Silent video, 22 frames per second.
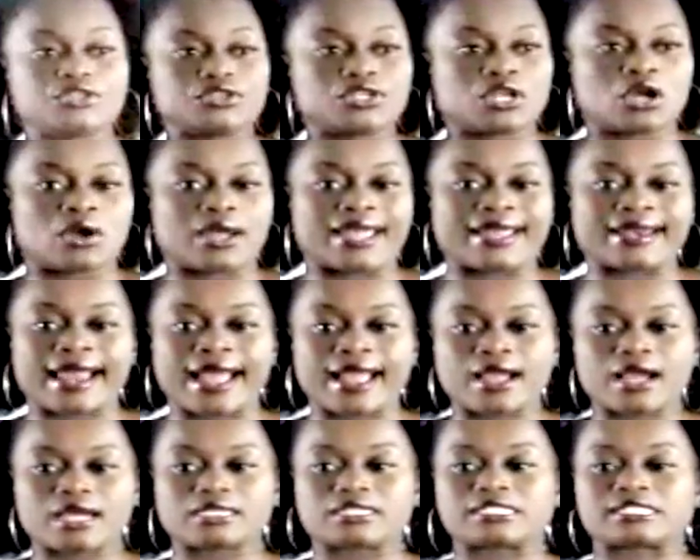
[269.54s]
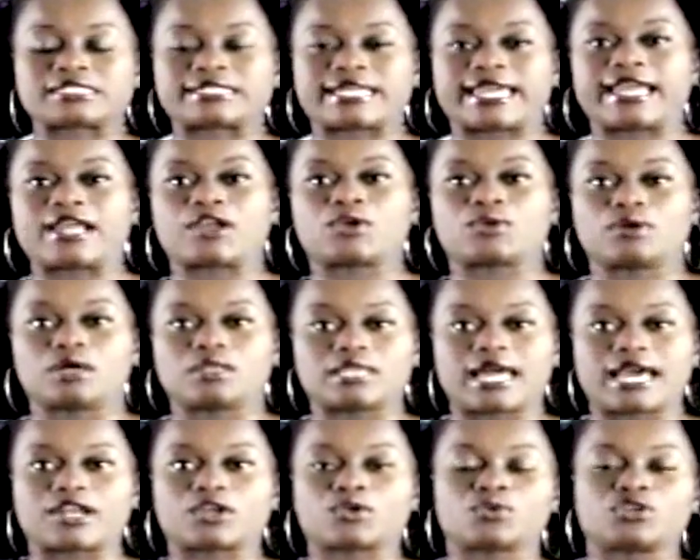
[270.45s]
You know, and I understand a
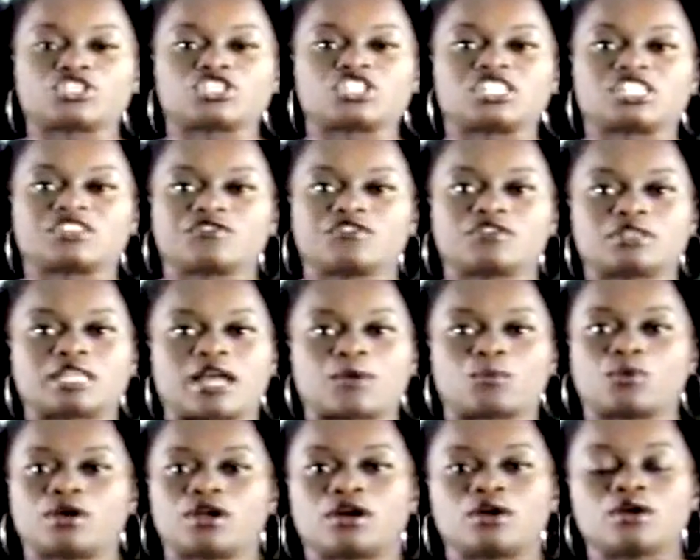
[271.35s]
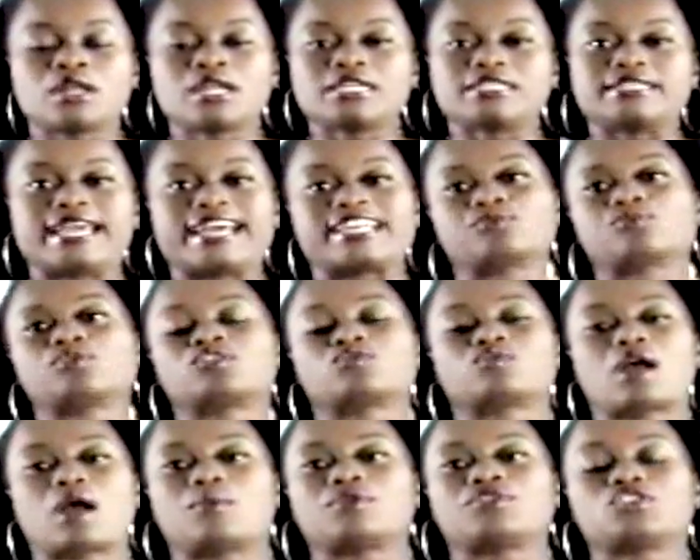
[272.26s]
lot of Christians feel like, well, that's what's
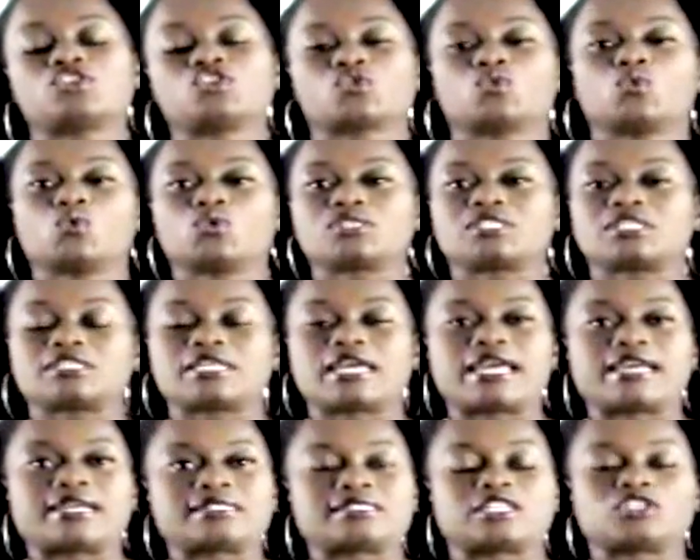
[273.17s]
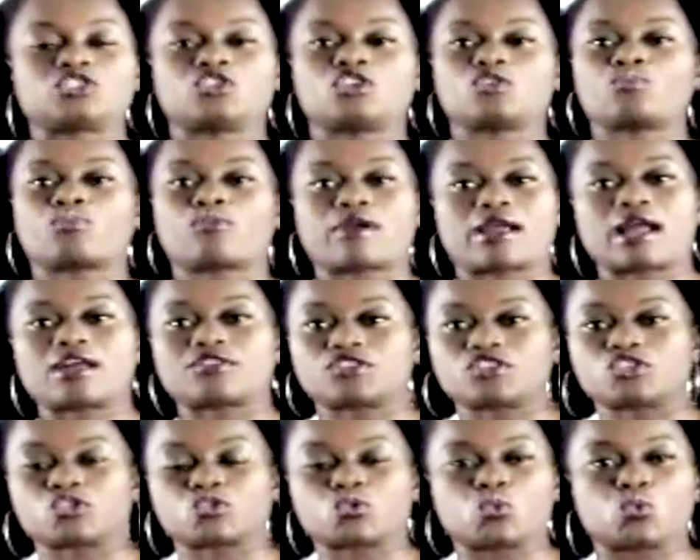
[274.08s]
wrong with the schools today, because they took prayer
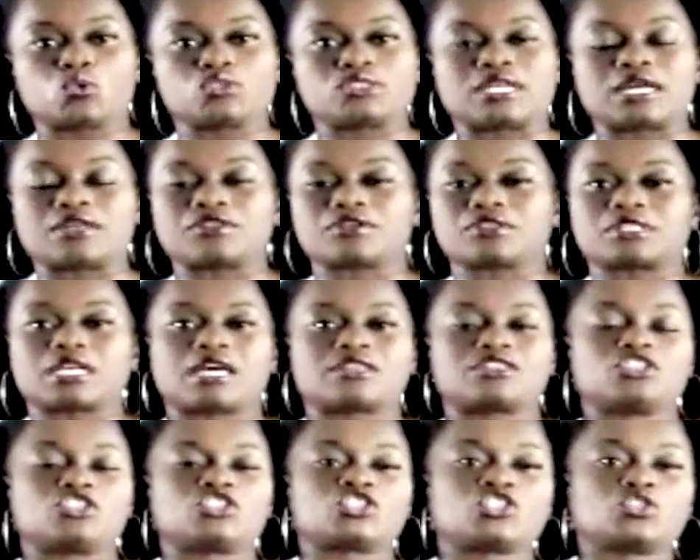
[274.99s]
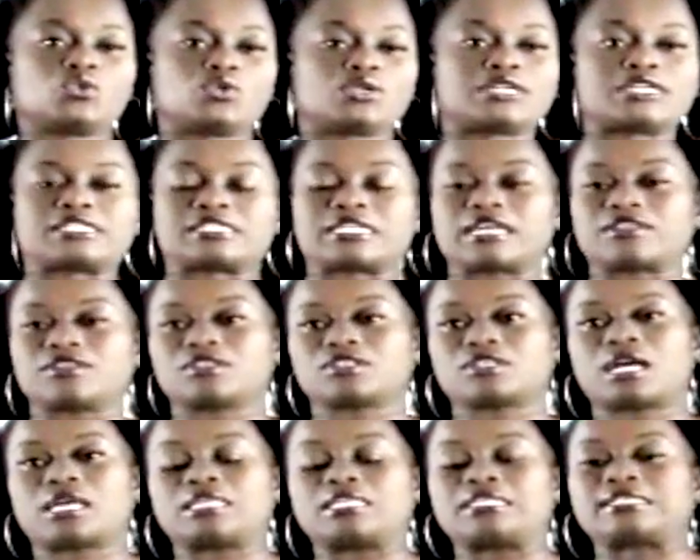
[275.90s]
out the schools. Now there's all these shootings. Now
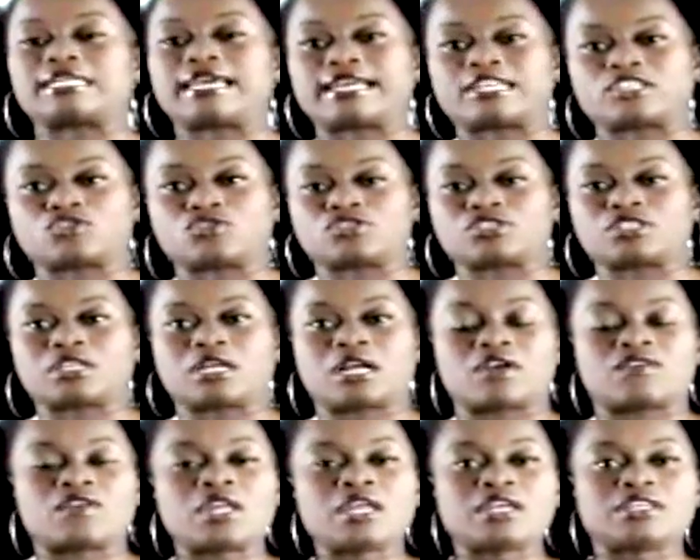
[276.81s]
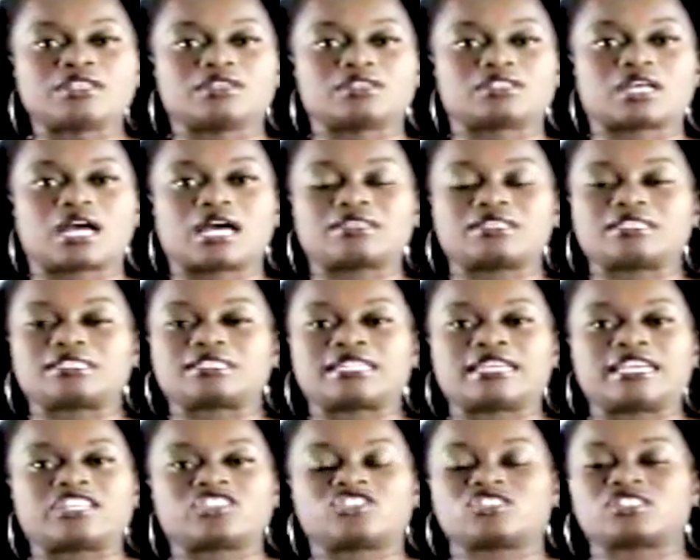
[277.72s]
there's all this extra stuff. There's all these
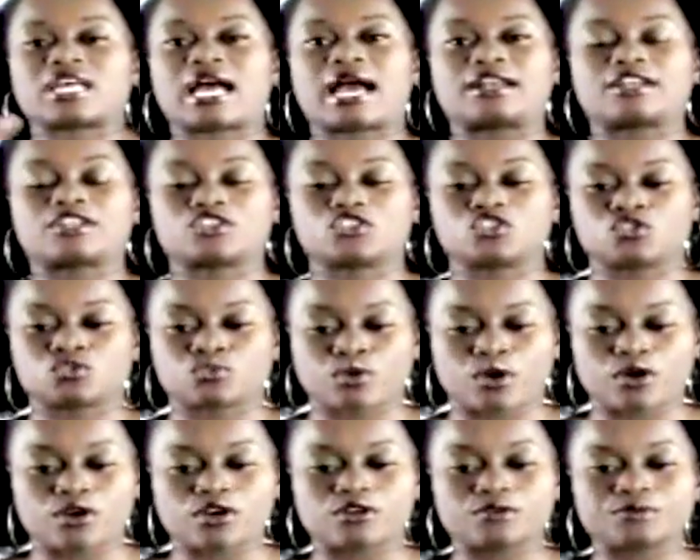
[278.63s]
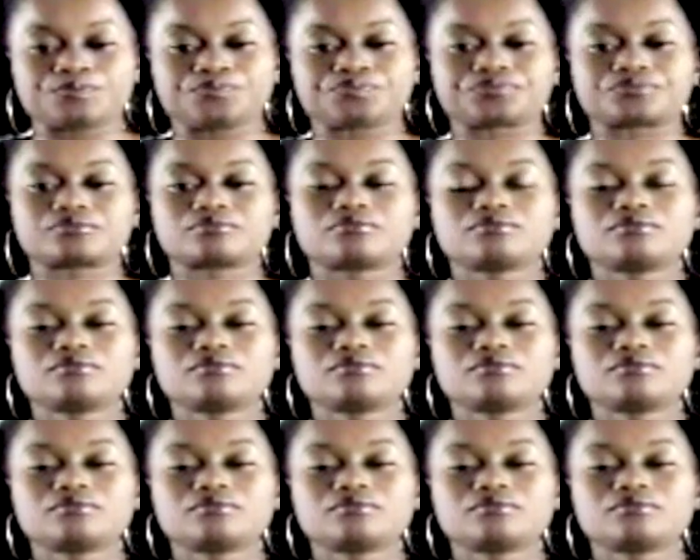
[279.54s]
kids just out of control.